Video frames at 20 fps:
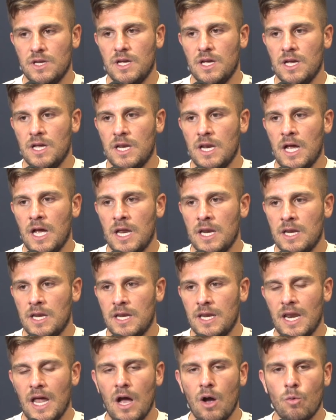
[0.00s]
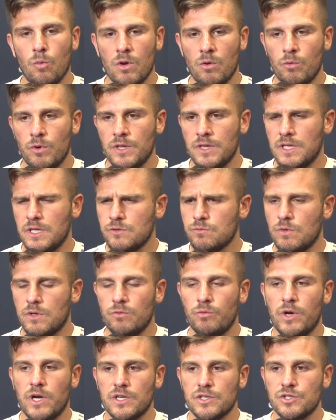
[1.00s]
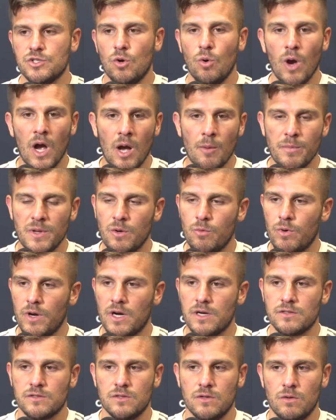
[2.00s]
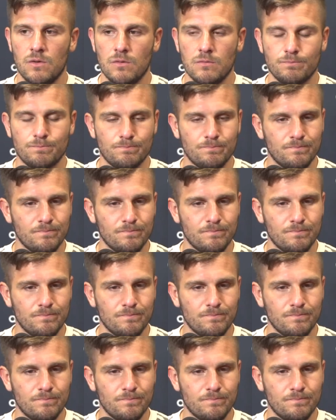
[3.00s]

And now we win this one. We are so happy. We are so